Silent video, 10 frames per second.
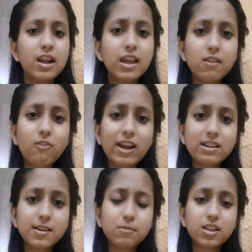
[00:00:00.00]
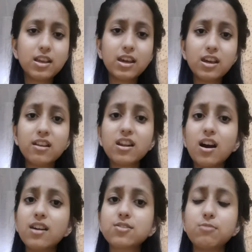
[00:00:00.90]
They invited me there and
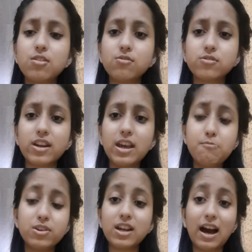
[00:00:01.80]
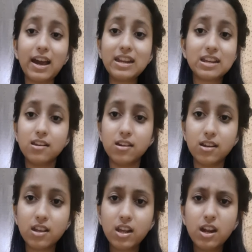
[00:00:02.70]
asked me to try, but I didn't.